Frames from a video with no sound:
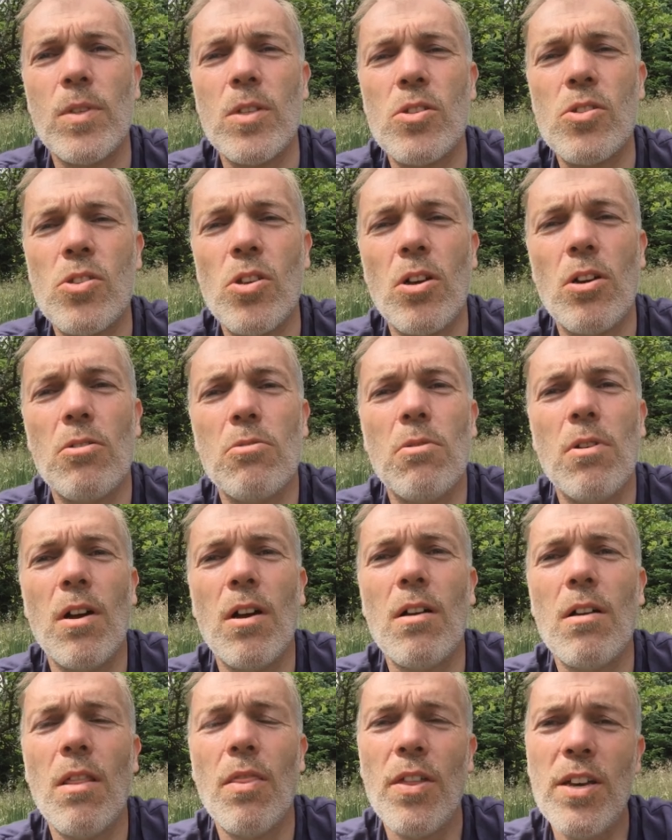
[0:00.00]
So
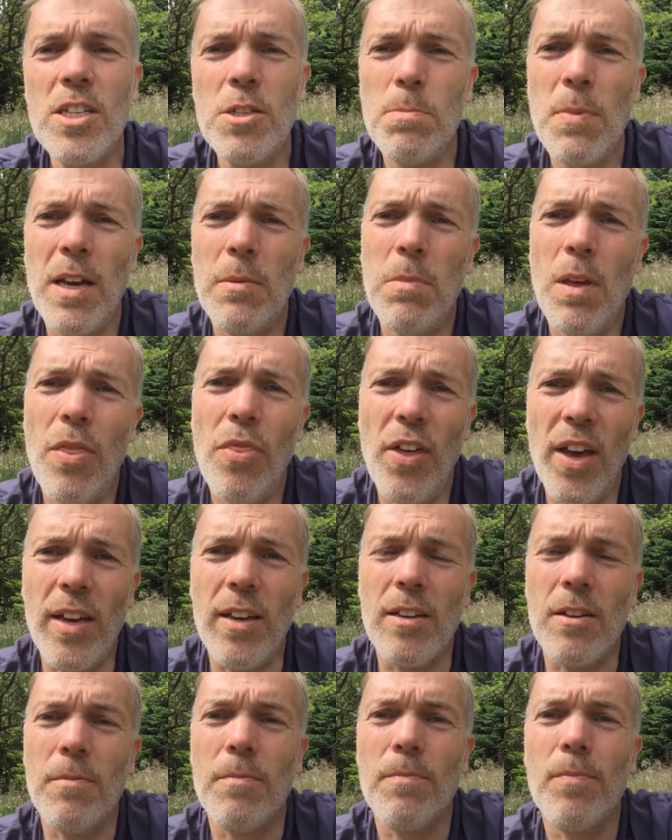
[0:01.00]
this made me
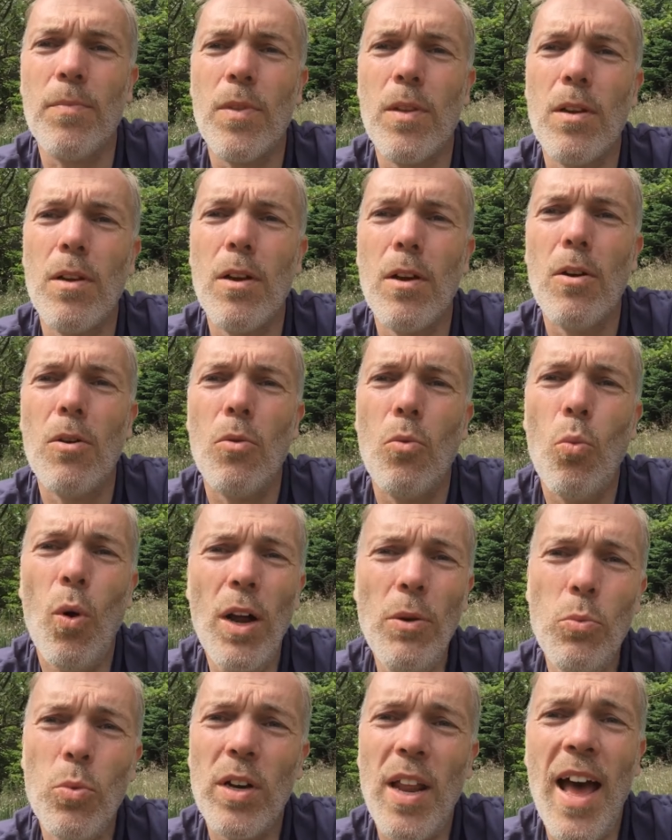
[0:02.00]
think,
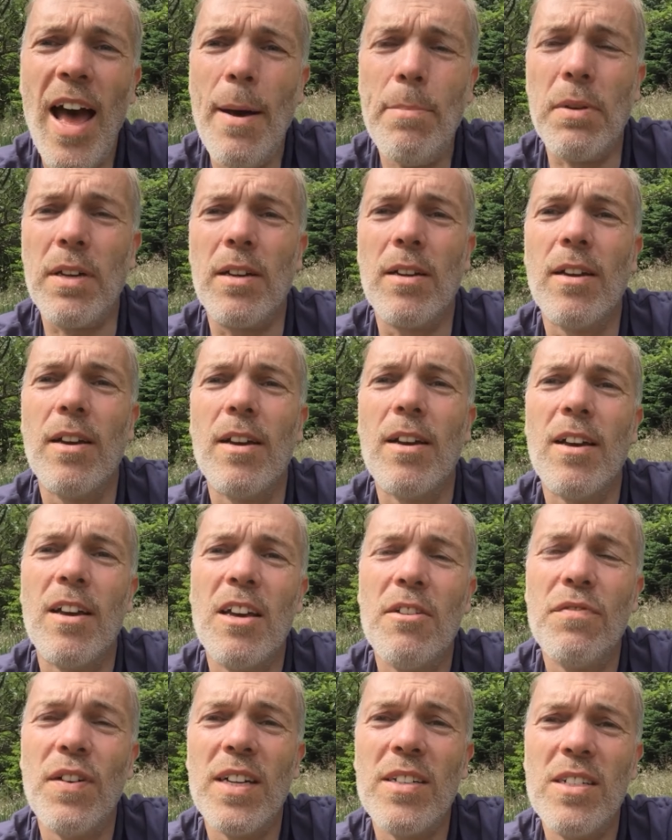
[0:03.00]
what would happen
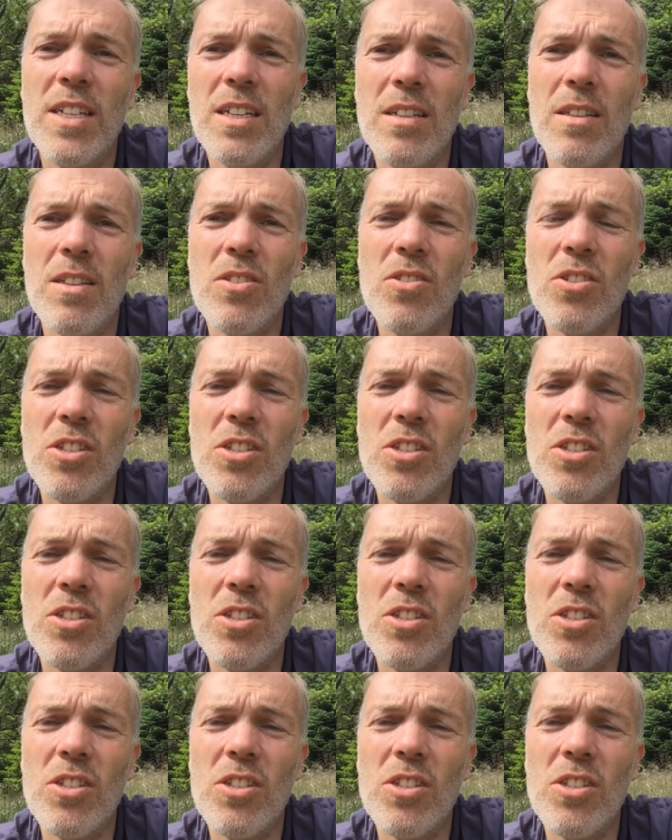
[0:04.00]
if I did the